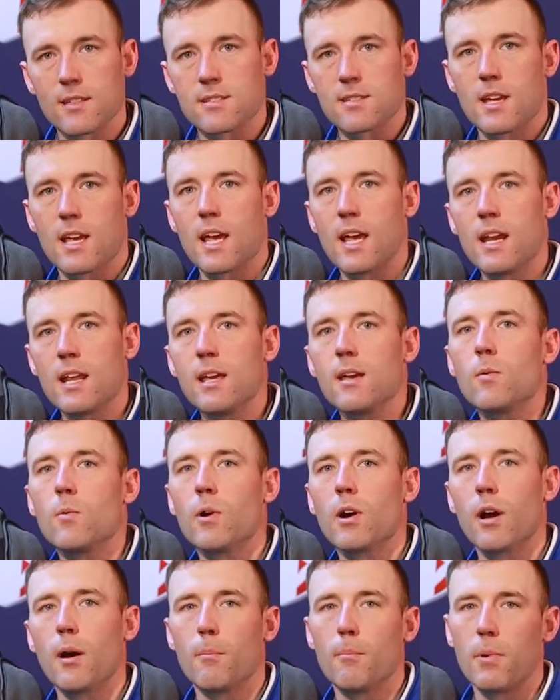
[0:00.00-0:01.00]
this
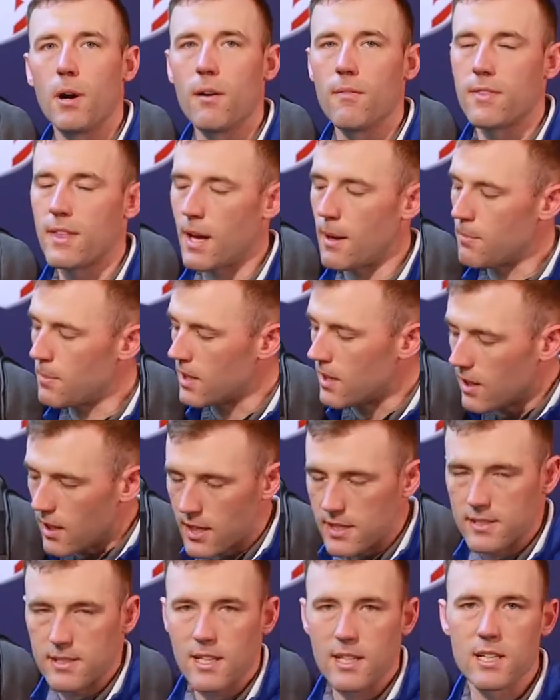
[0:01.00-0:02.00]
anywhere above that
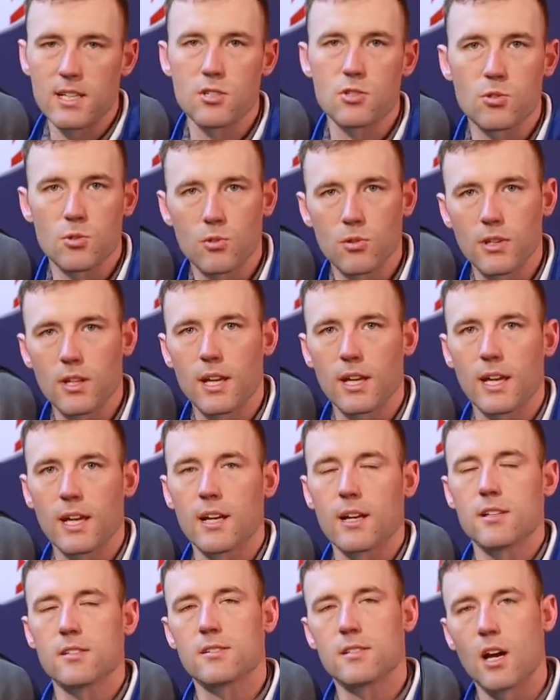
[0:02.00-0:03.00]
because it is truly,
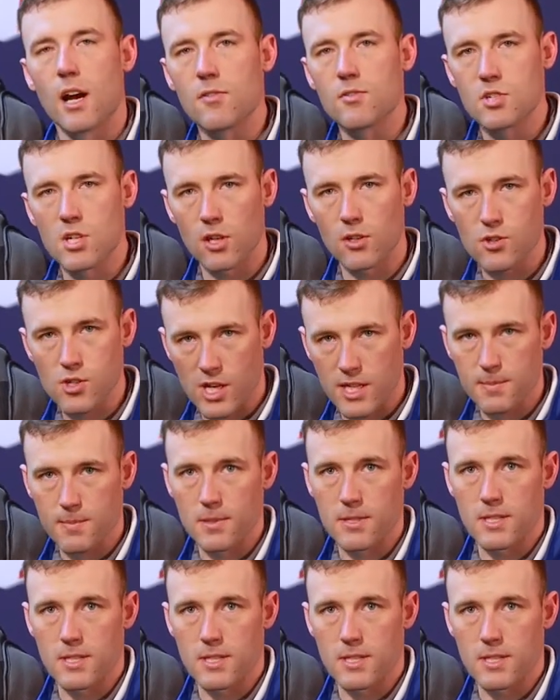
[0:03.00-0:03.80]
again, a soft-shell chest